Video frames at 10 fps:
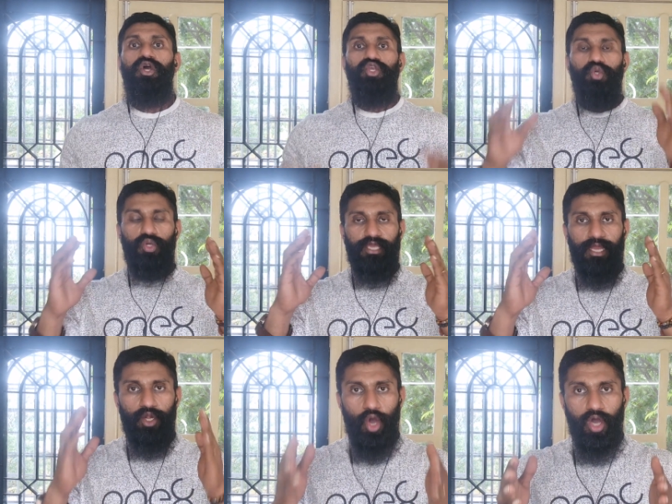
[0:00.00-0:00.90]
You
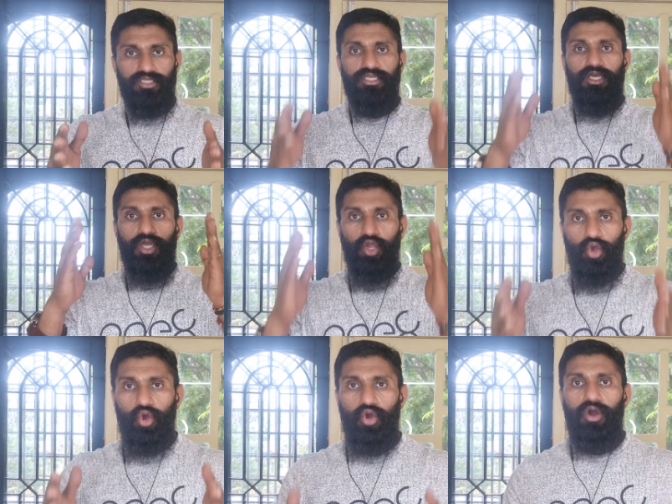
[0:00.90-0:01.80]
cannot
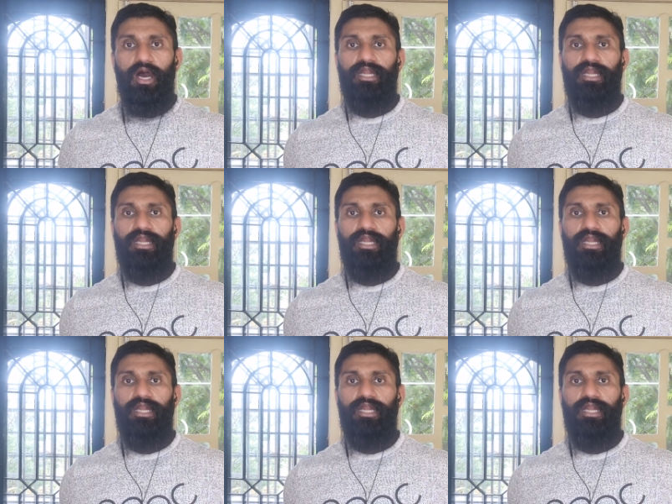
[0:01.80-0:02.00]
go